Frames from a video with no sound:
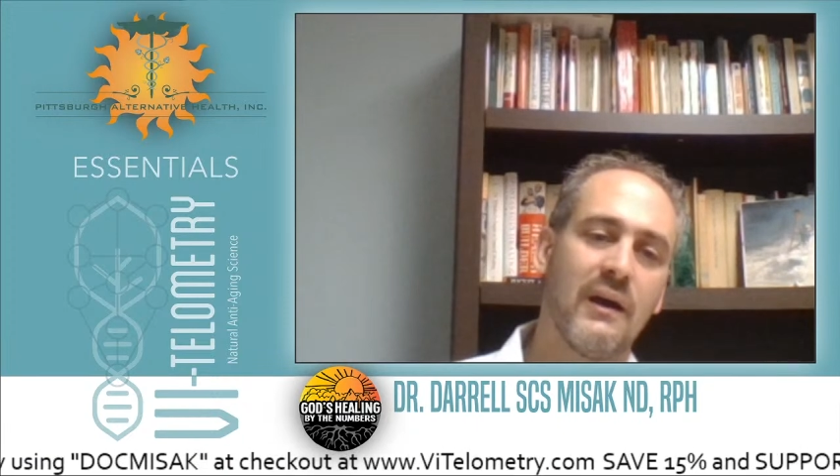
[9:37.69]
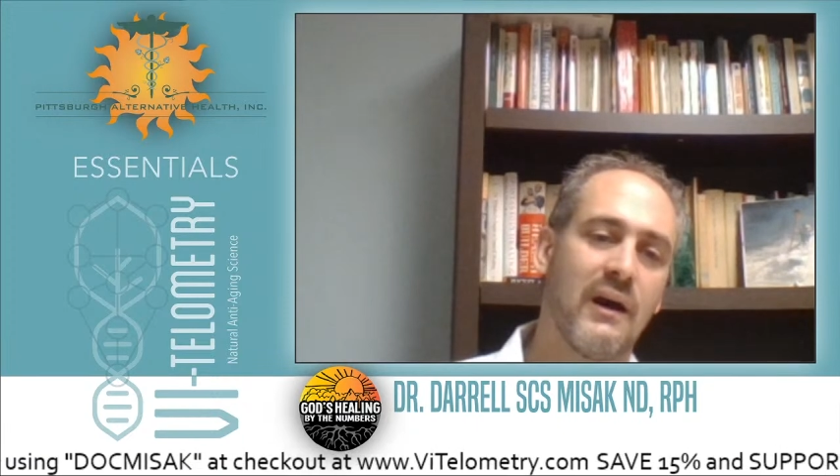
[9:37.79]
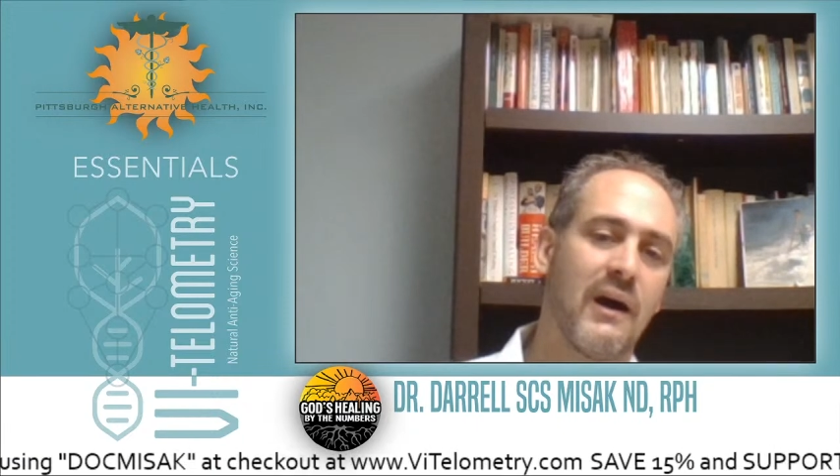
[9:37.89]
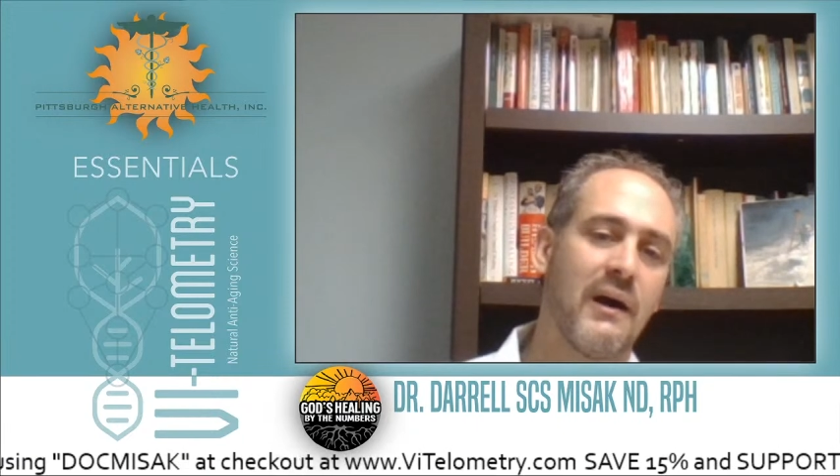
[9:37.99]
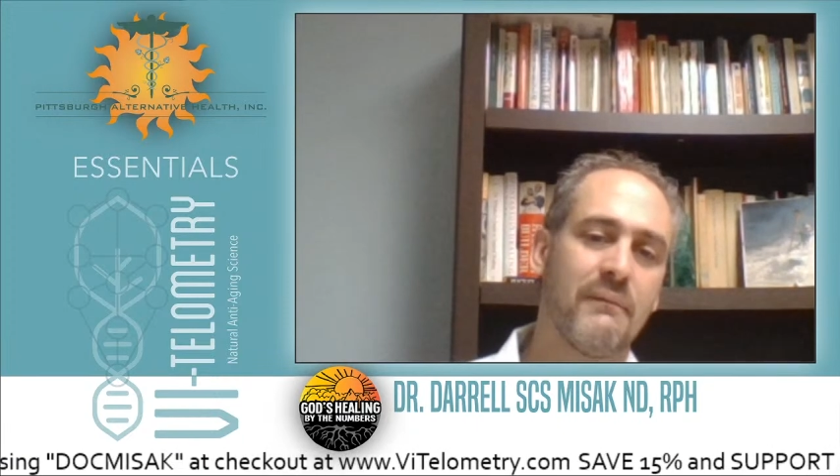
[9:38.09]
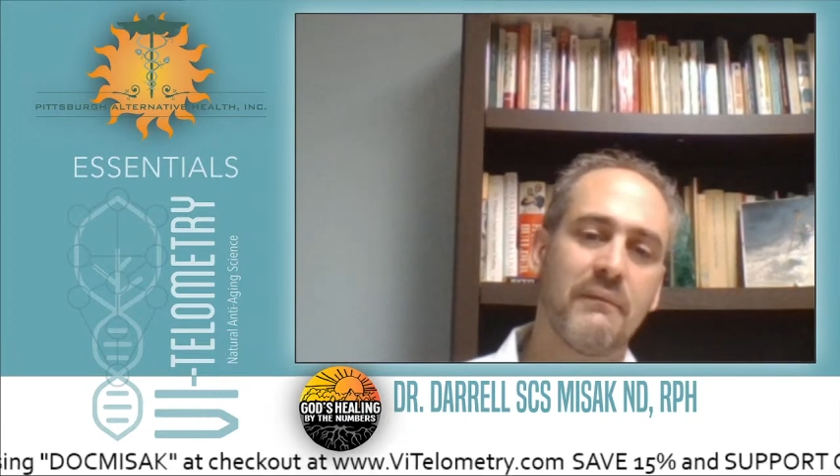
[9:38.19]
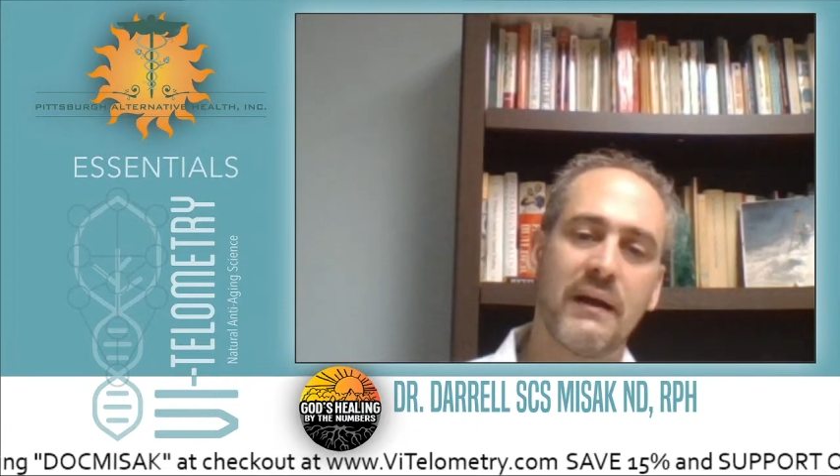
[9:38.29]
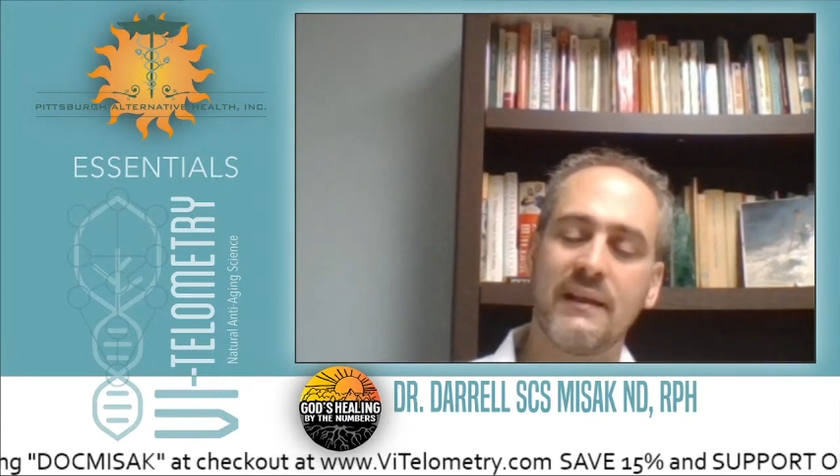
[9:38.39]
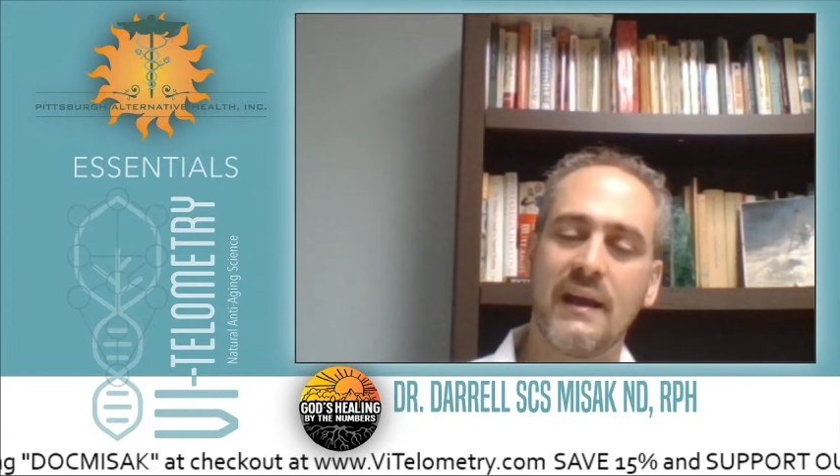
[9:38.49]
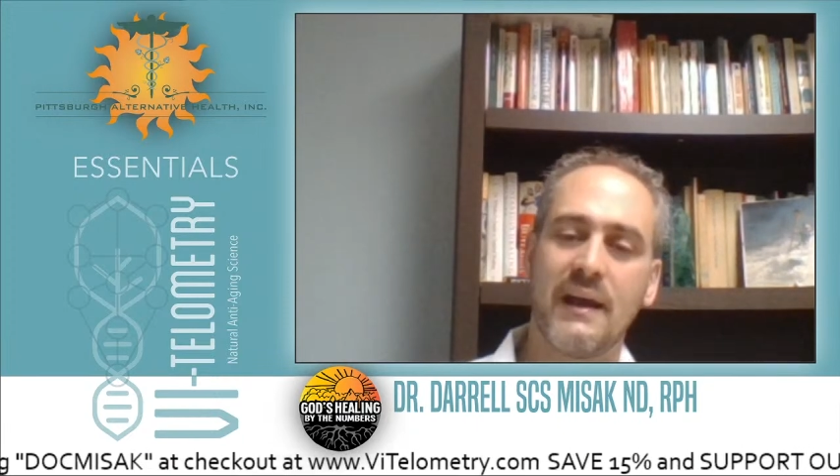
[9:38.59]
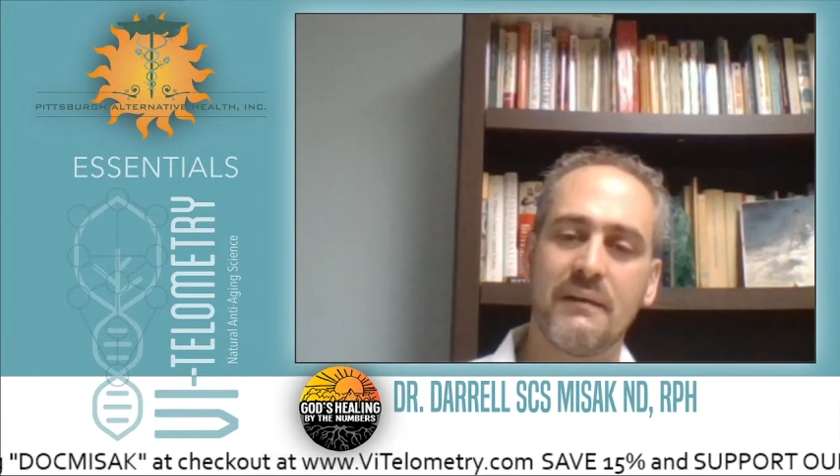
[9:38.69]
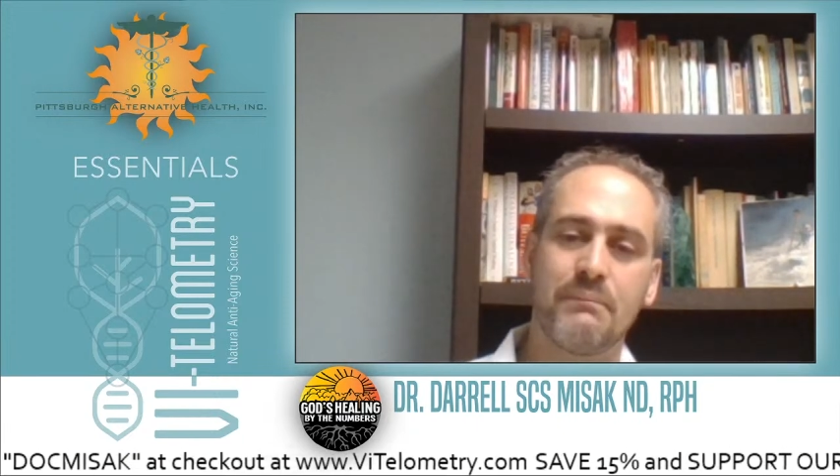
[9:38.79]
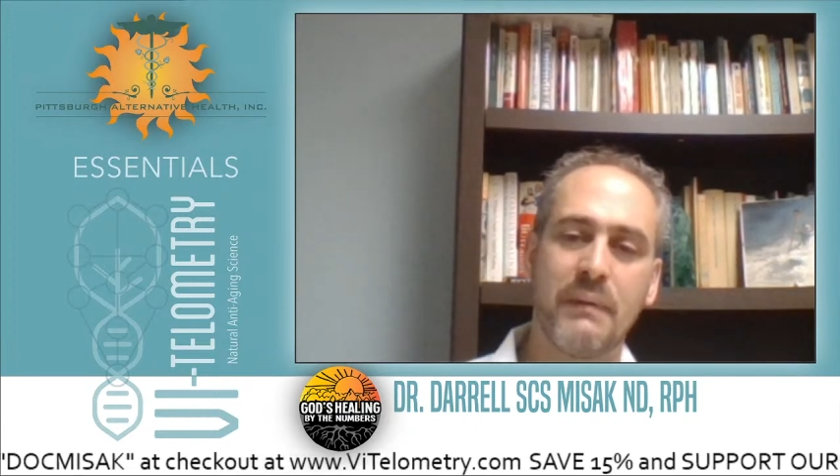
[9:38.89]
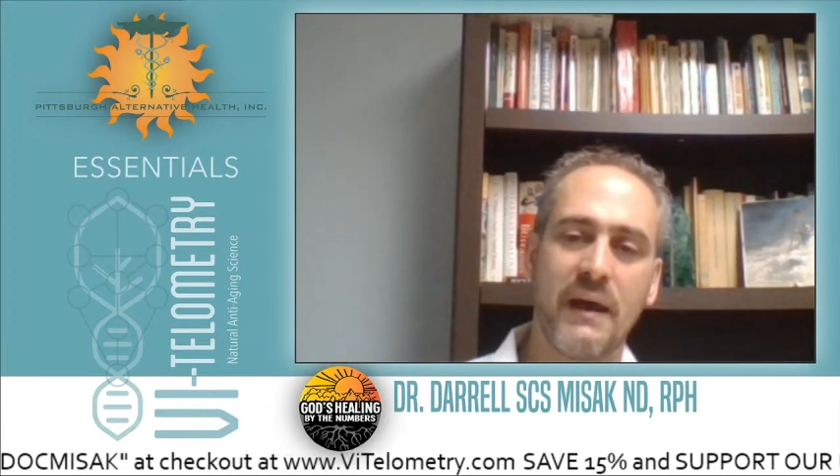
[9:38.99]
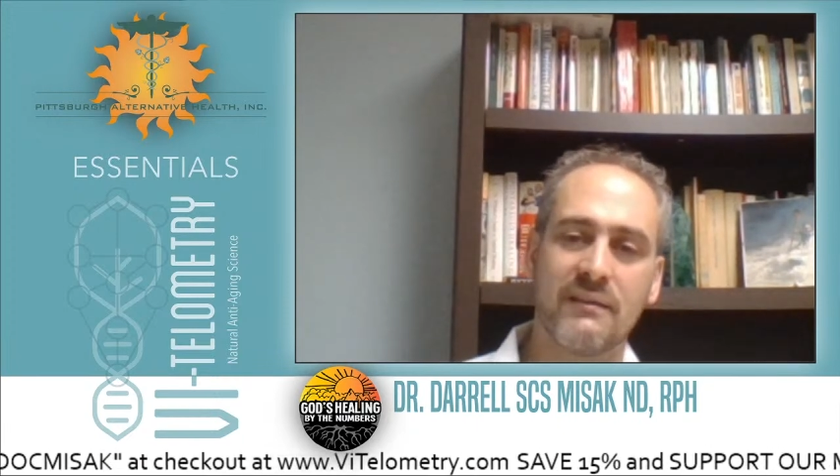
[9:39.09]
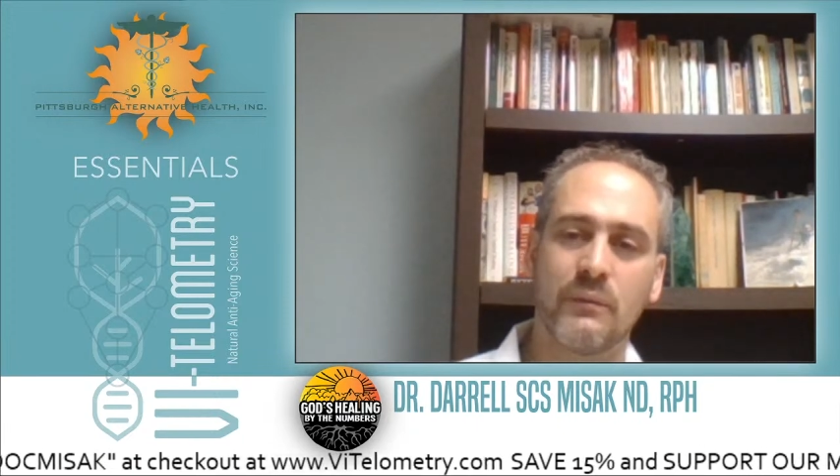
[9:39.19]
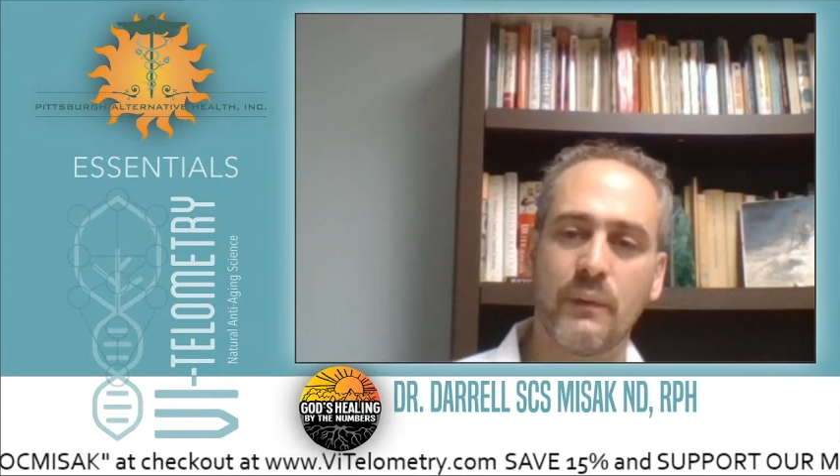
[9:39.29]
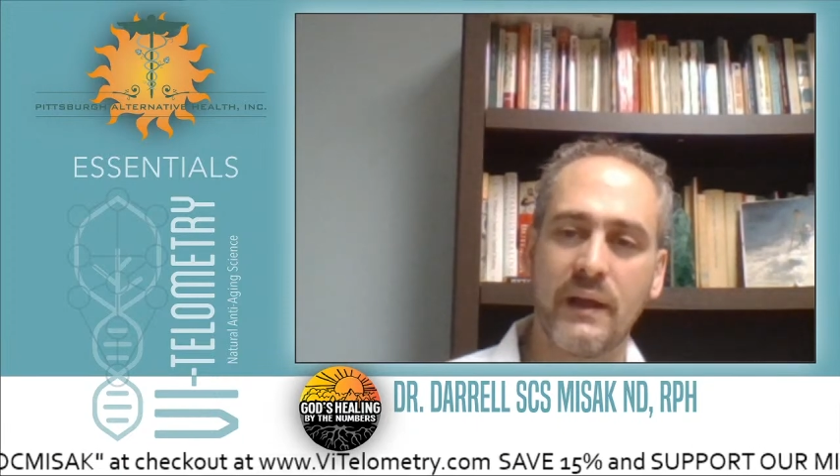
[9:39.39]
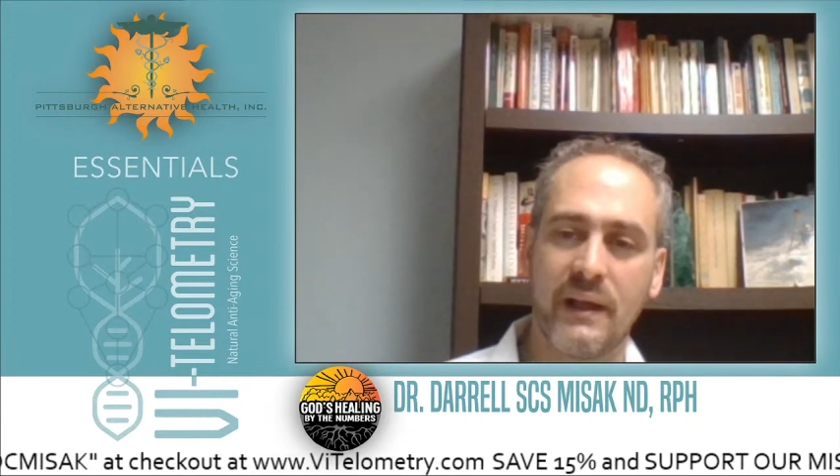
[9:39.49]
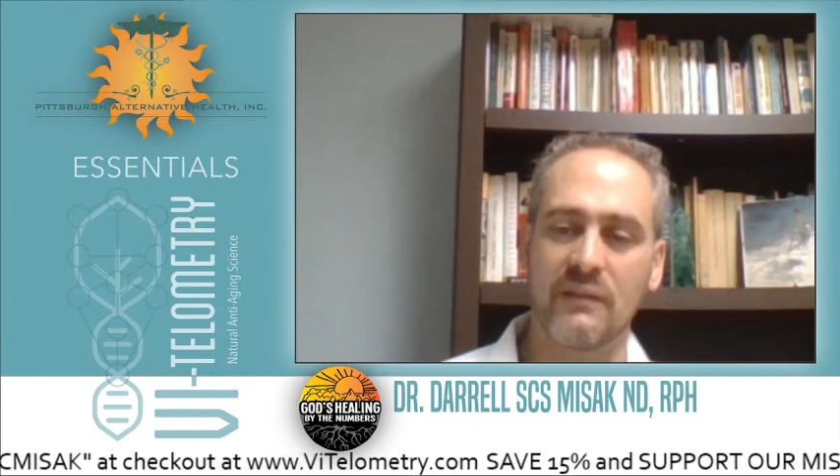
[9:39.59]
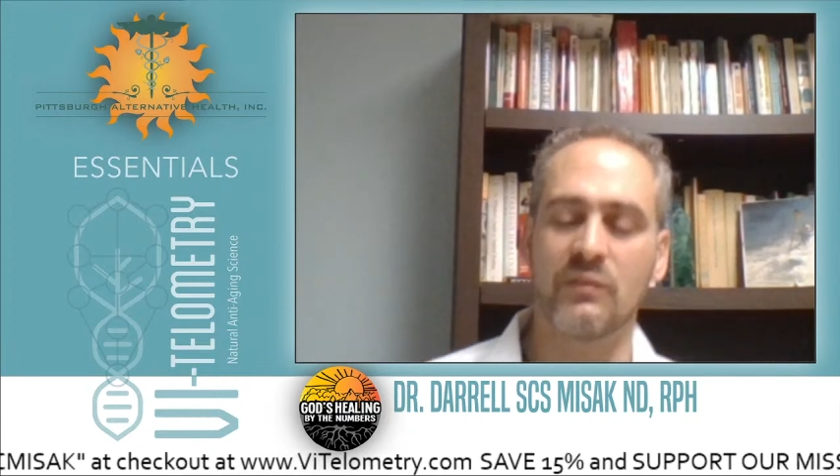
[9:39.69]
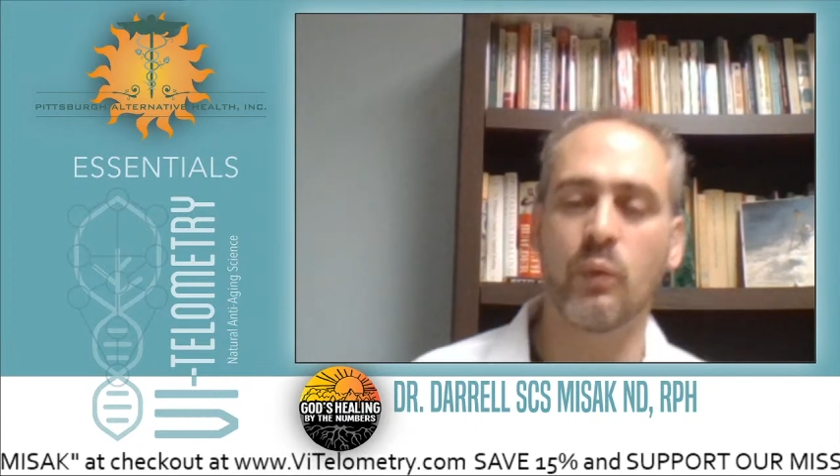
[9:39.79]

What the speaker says: My dad passed away at